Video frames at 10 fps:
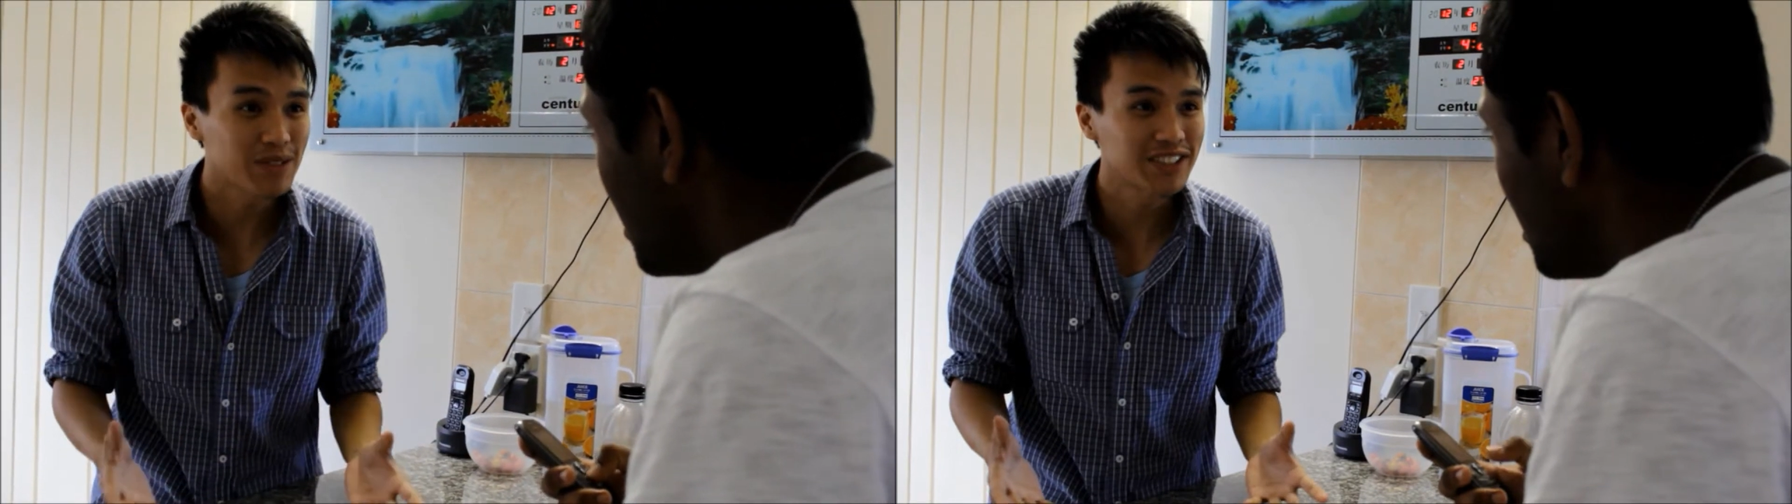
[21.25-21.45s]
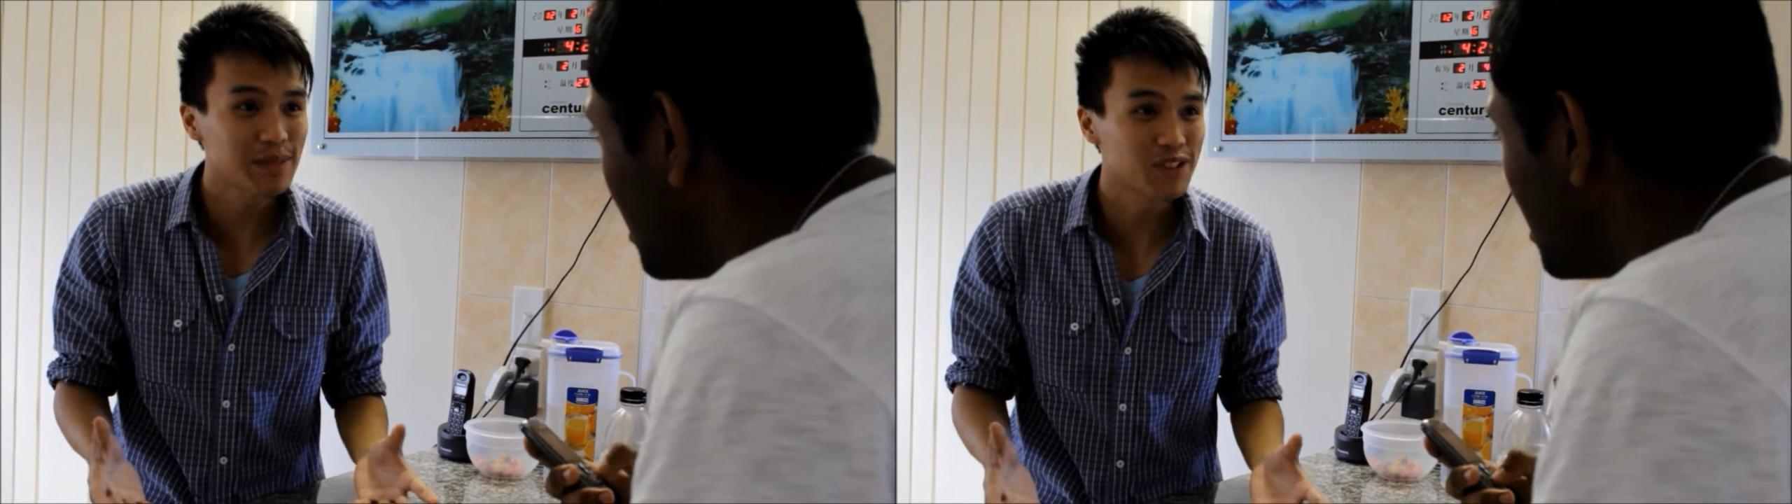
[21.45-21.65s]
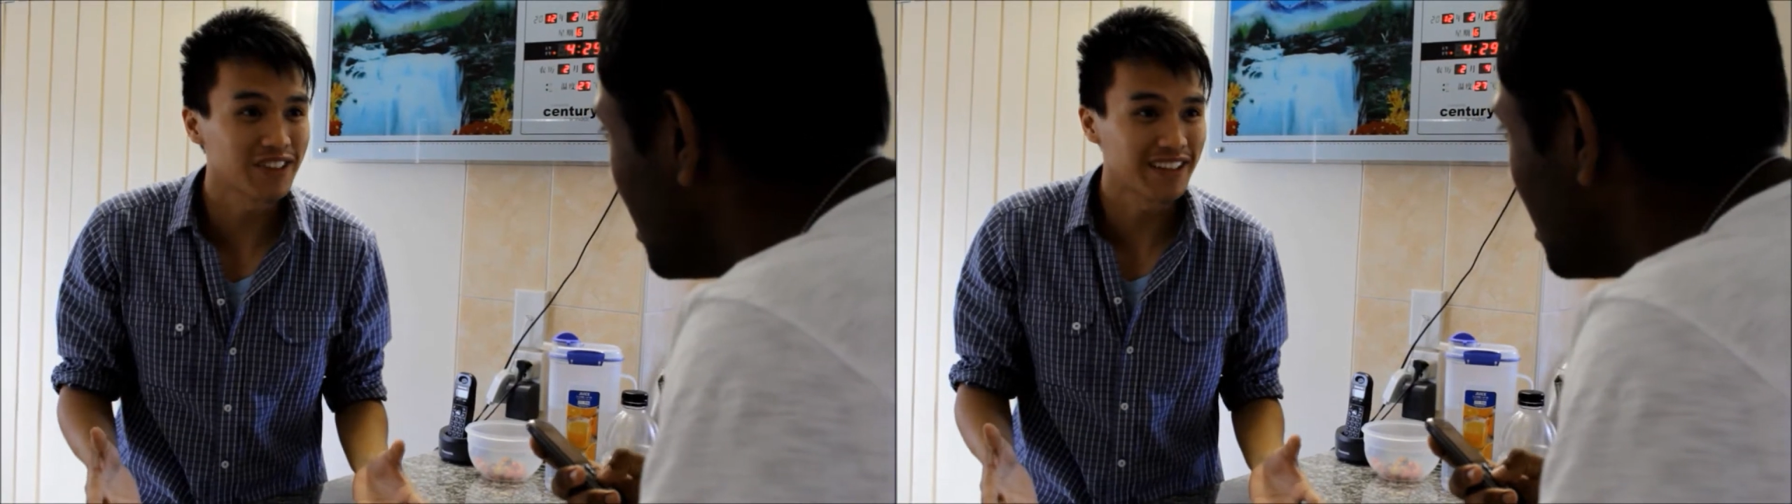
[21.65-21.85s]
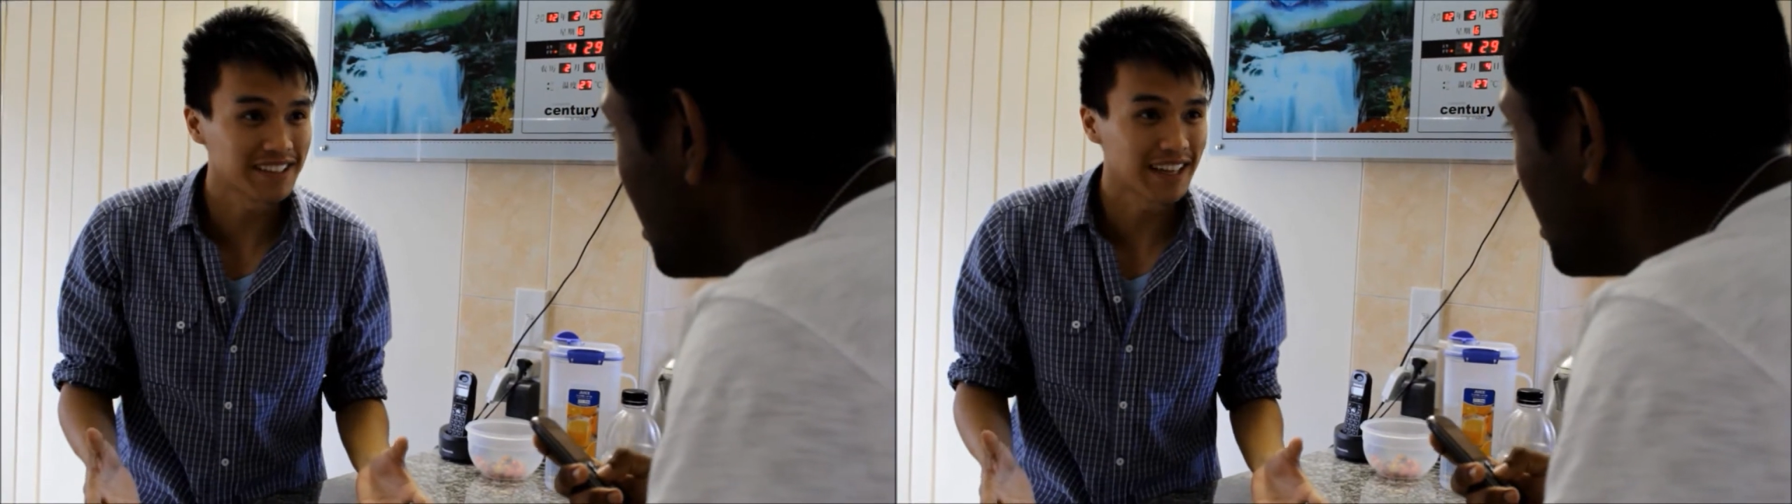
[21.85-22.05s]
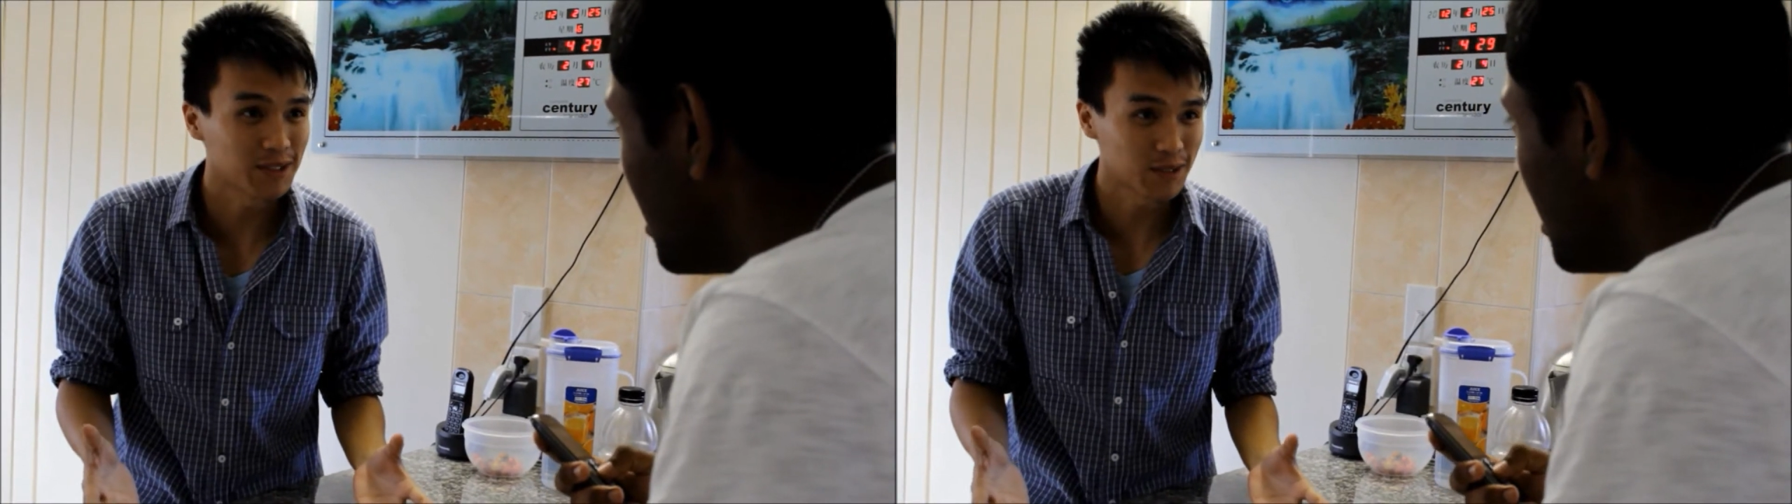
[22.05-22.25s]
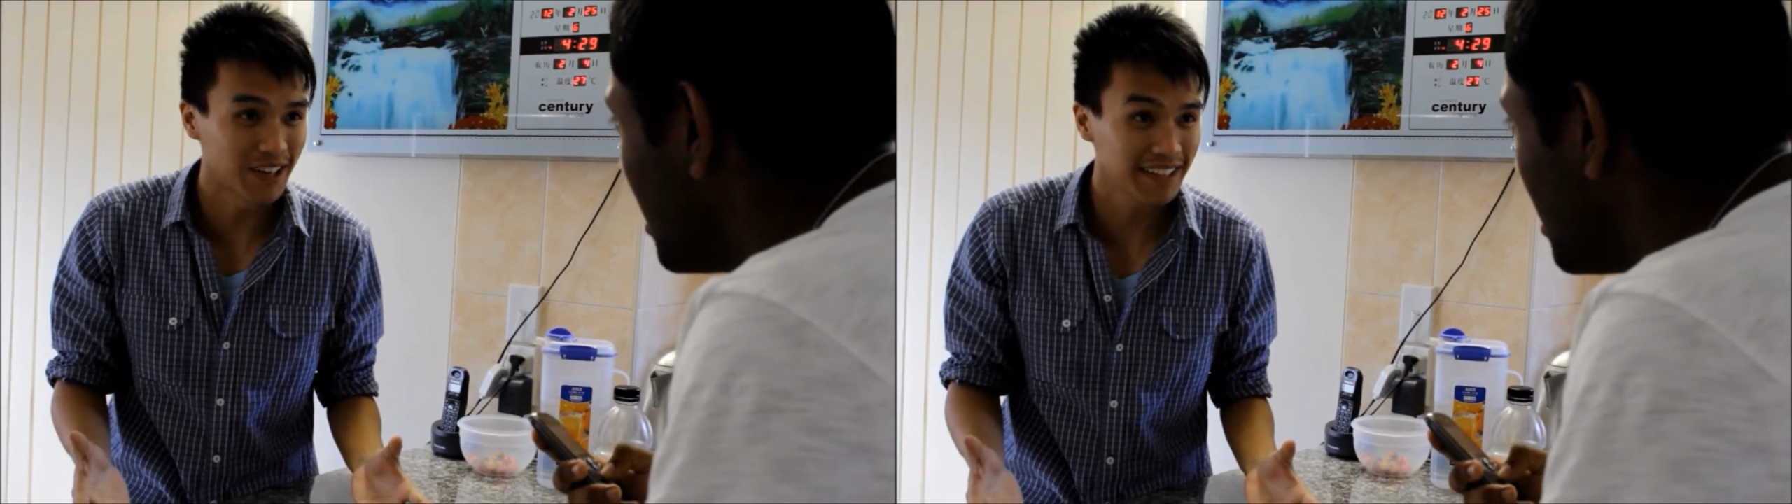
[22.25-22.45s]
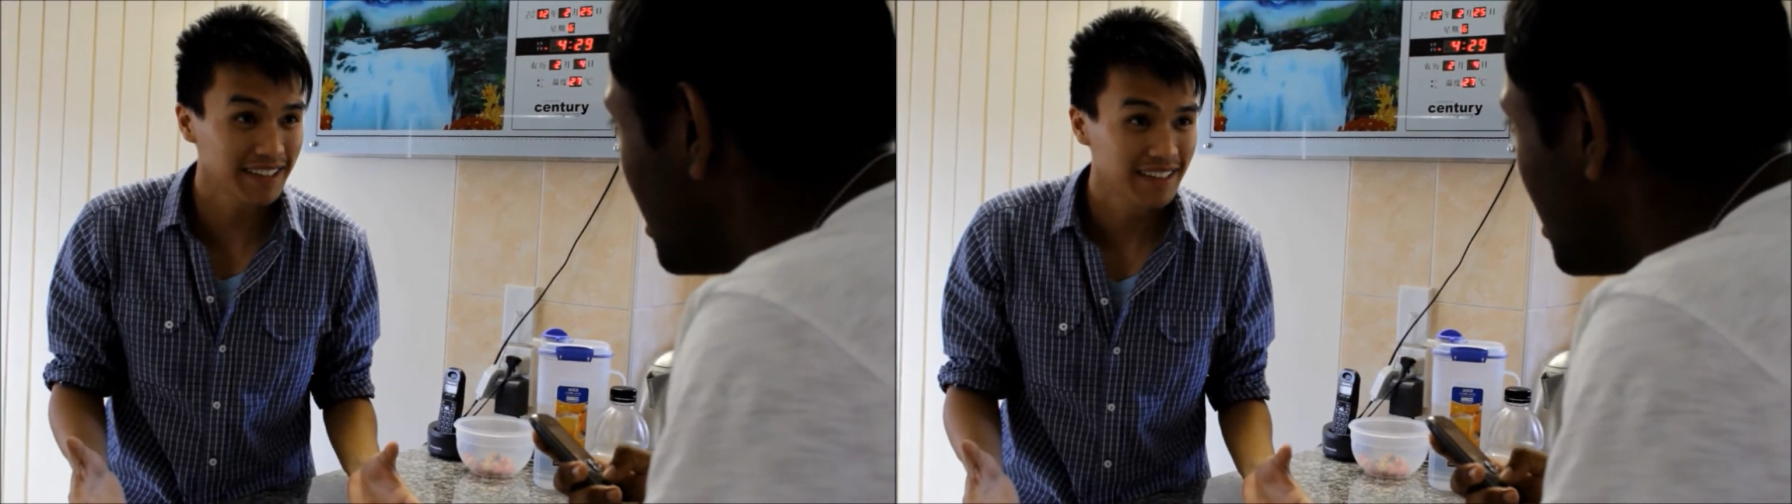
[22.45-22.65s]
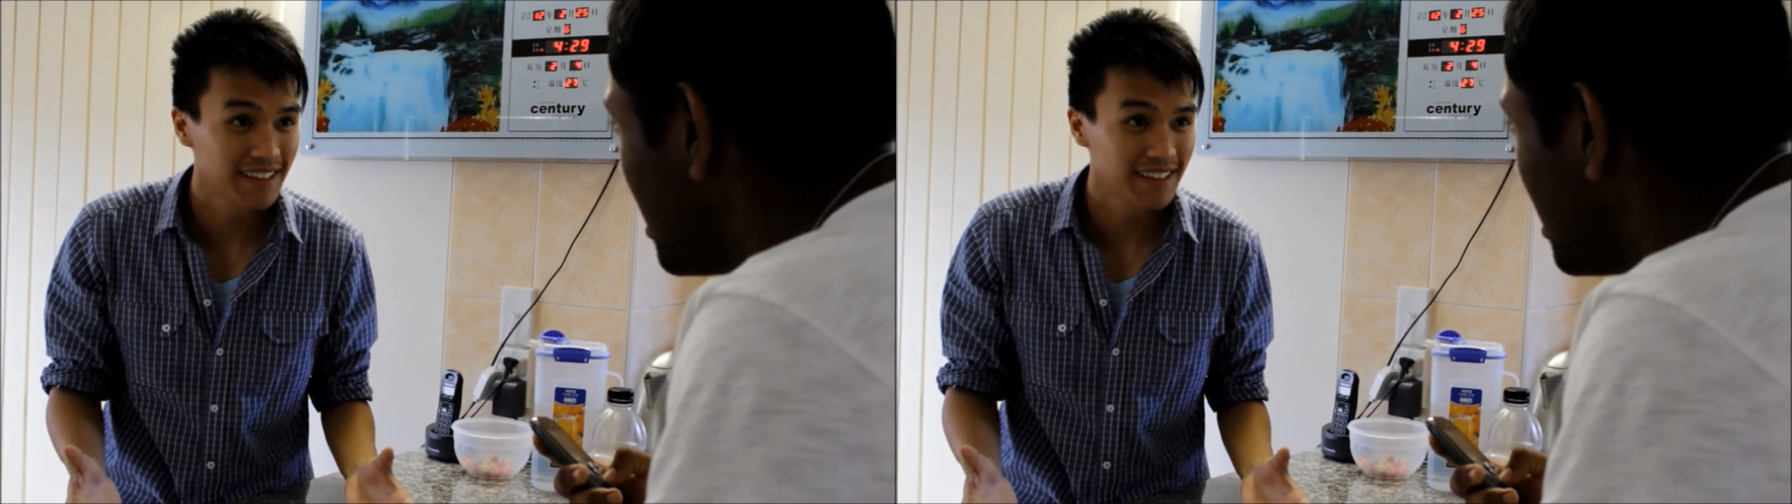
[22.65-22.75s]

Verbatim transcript: reception in this house, right?